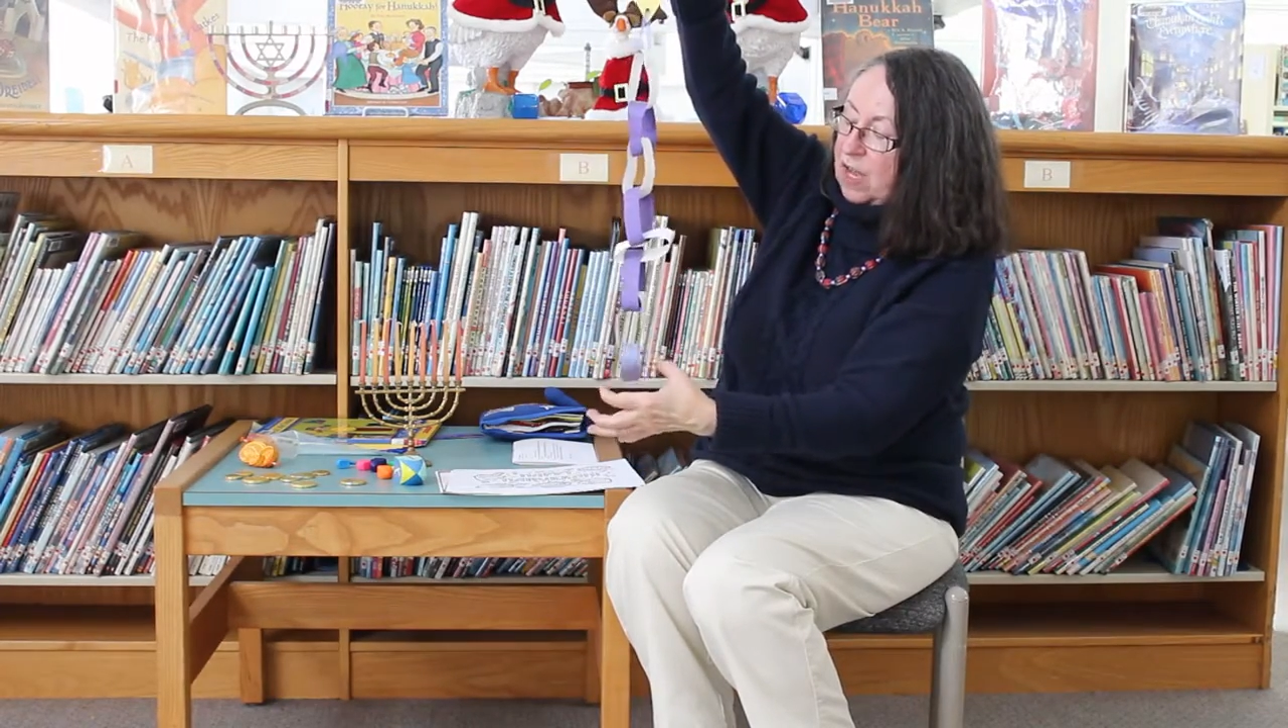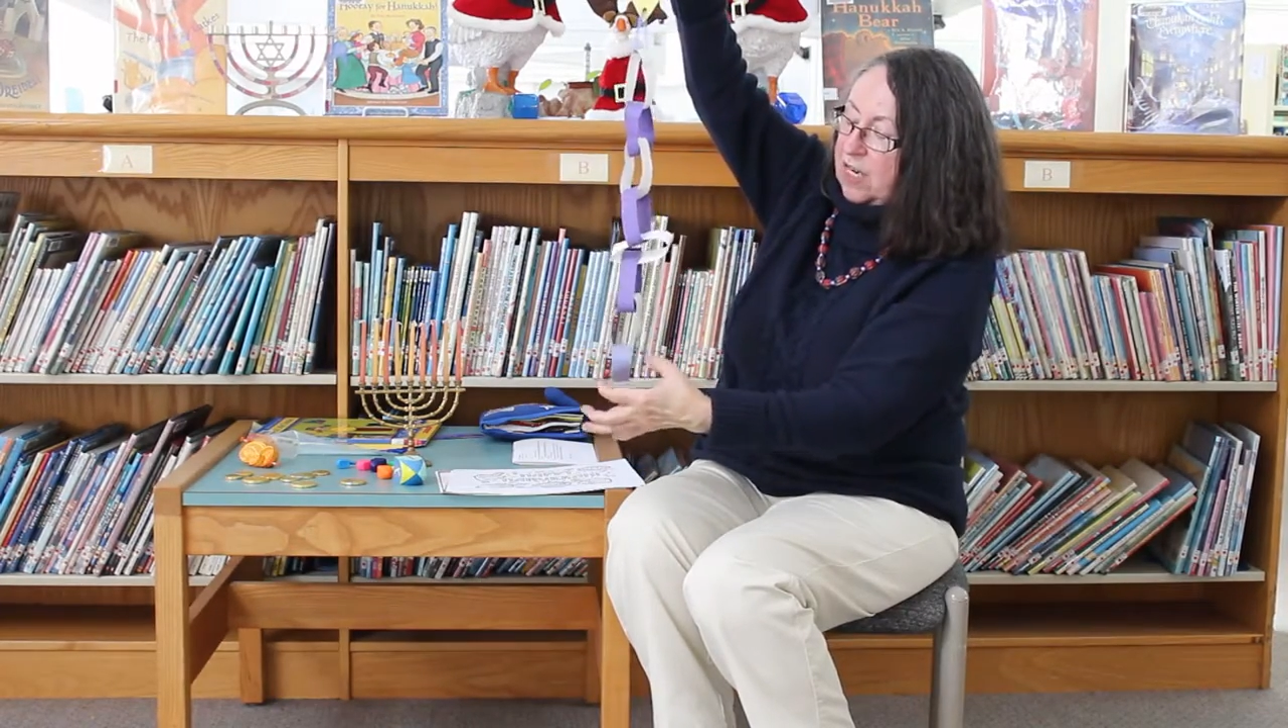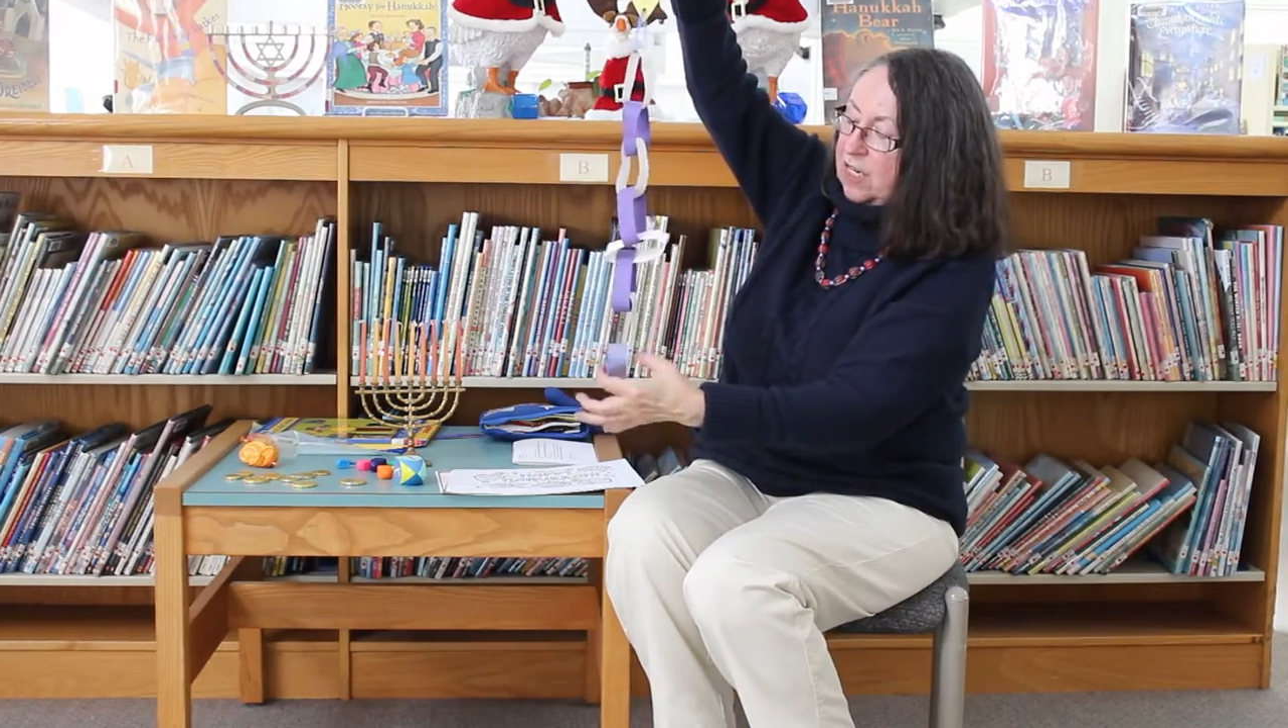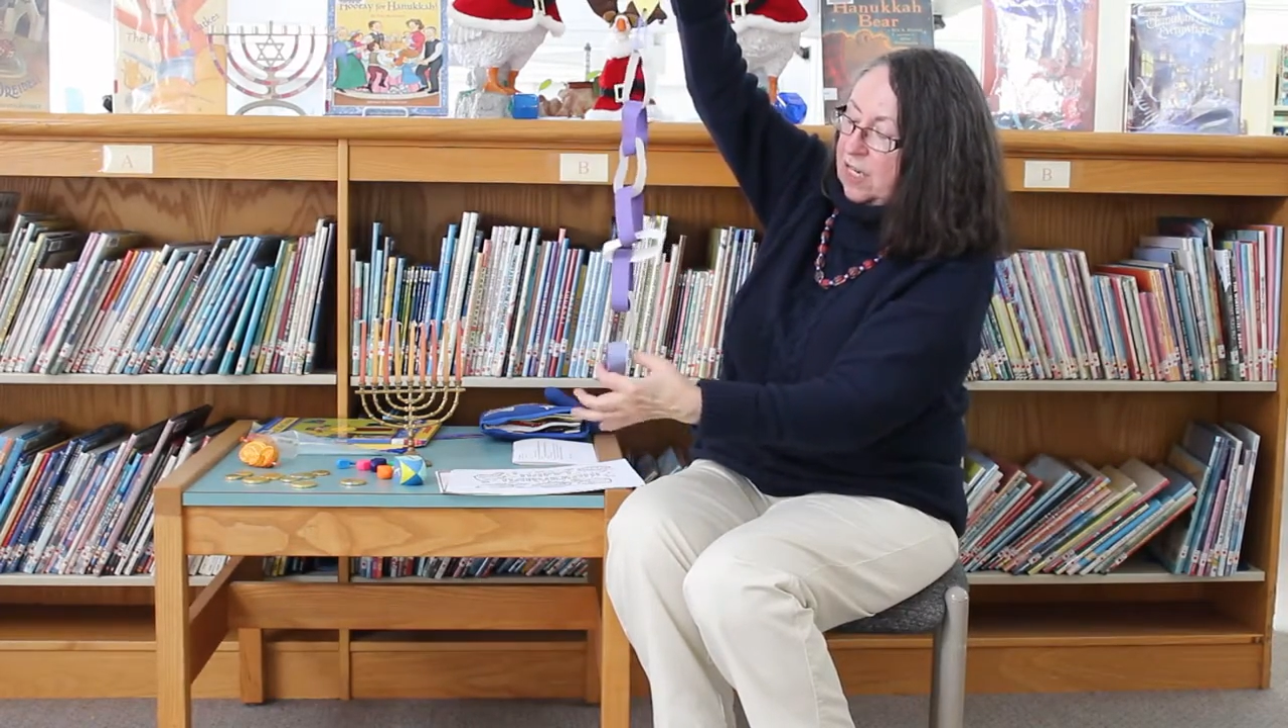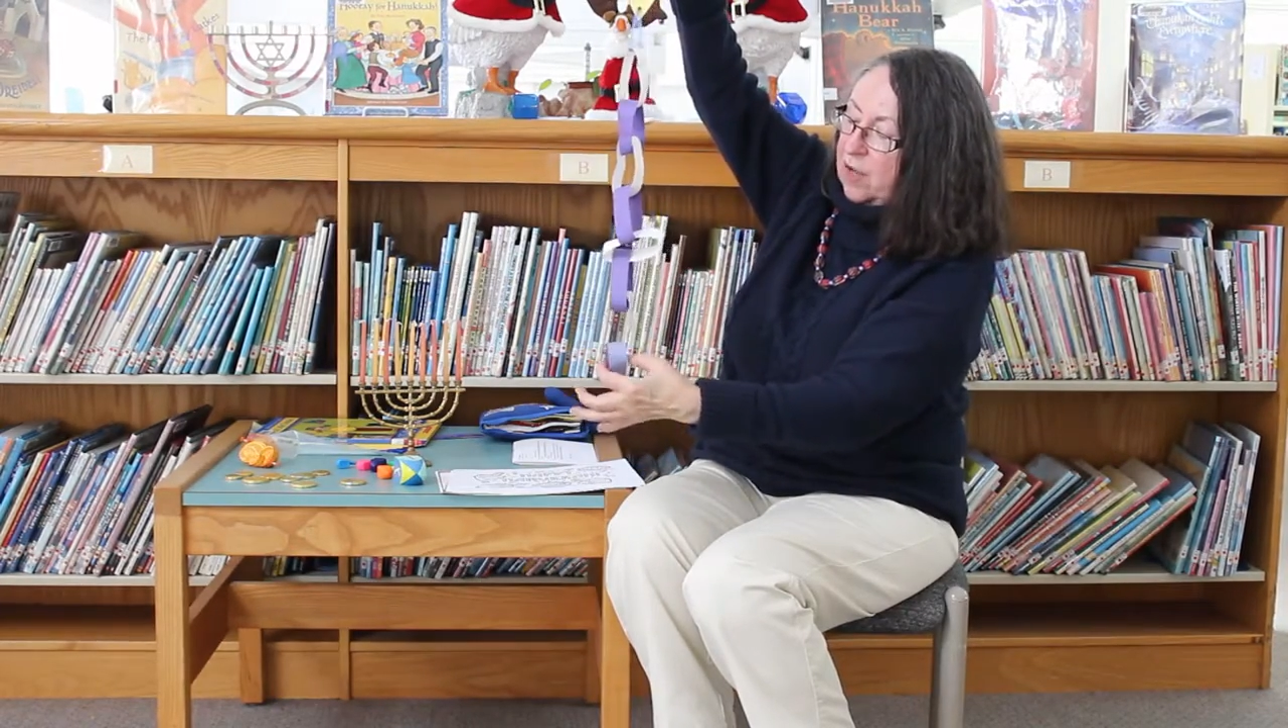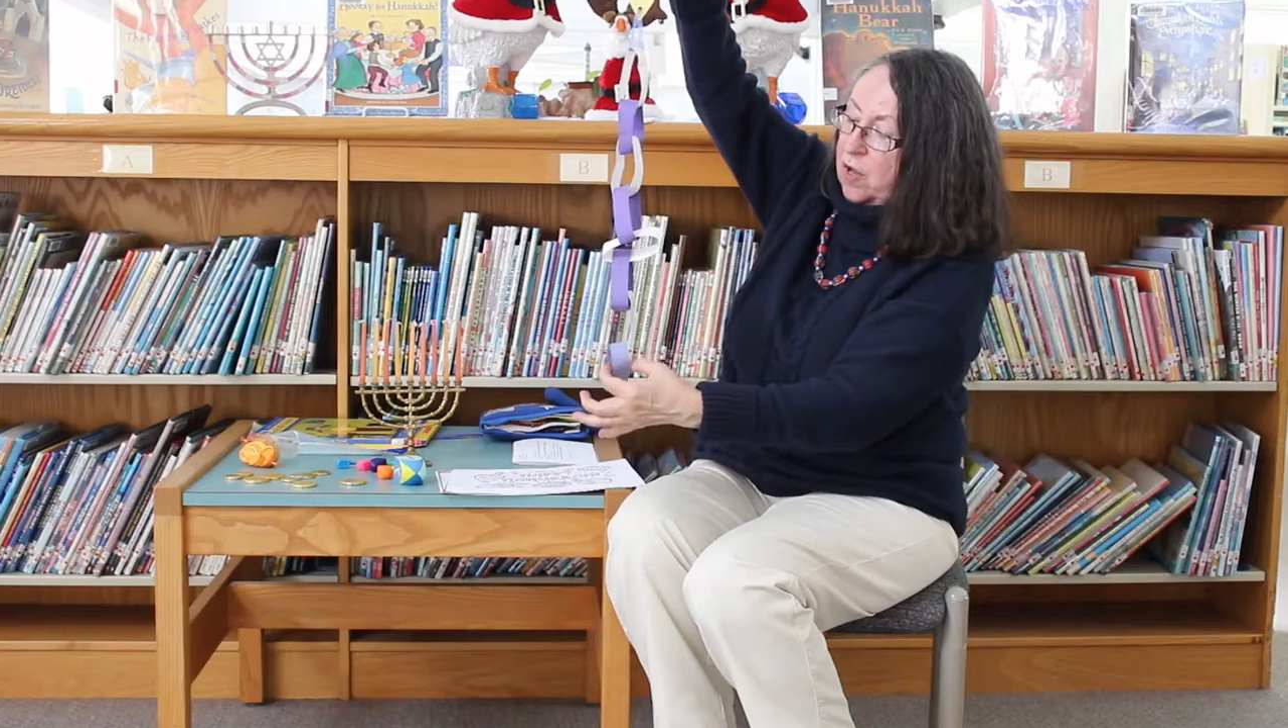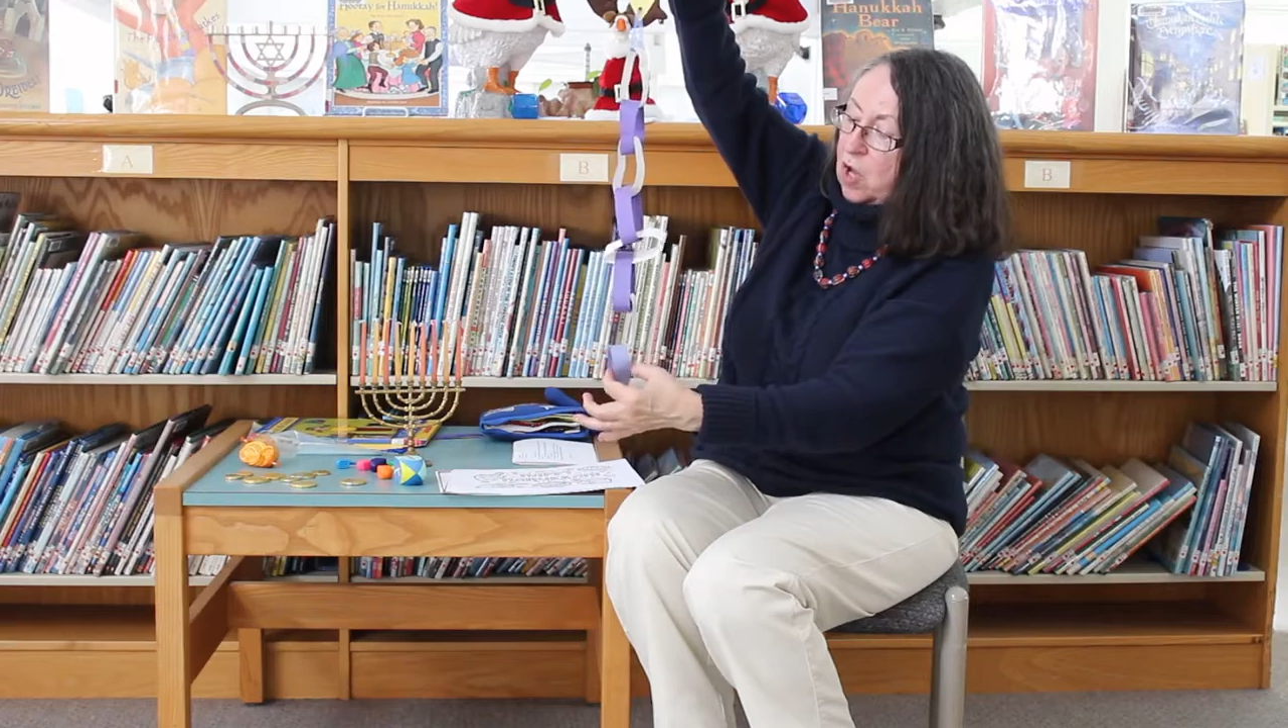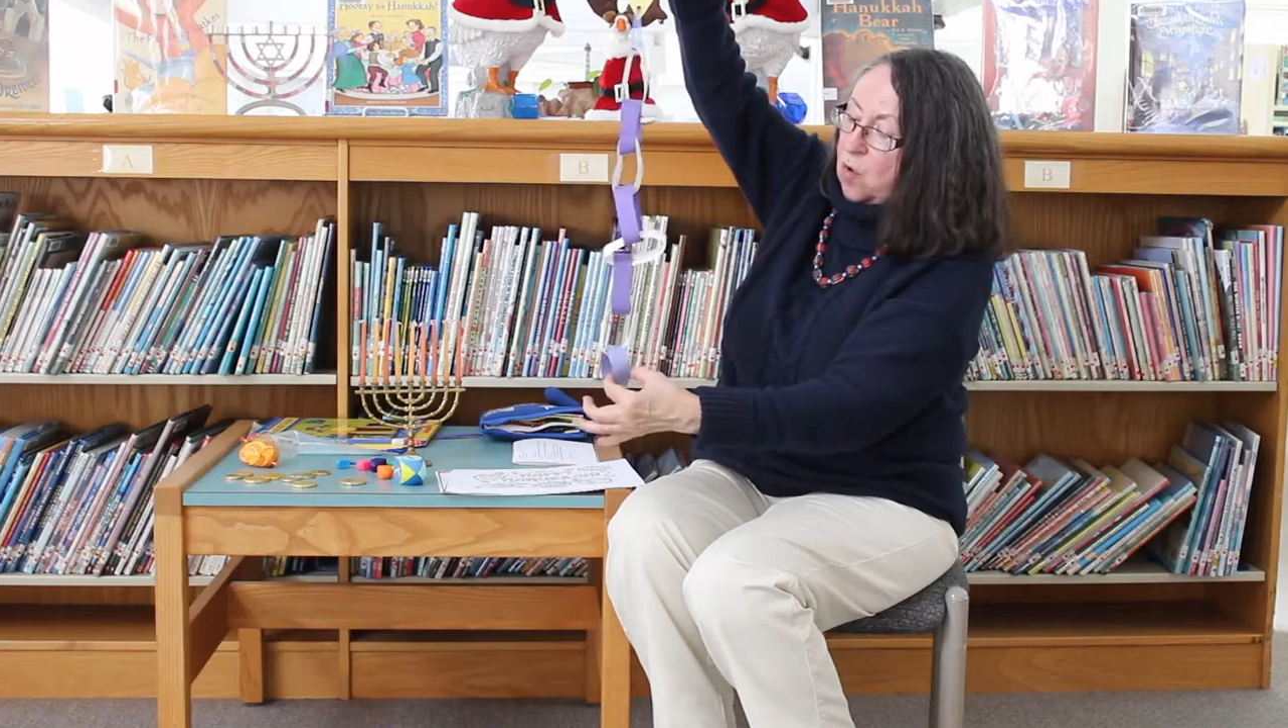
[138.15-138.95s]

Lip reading: Hanukkah.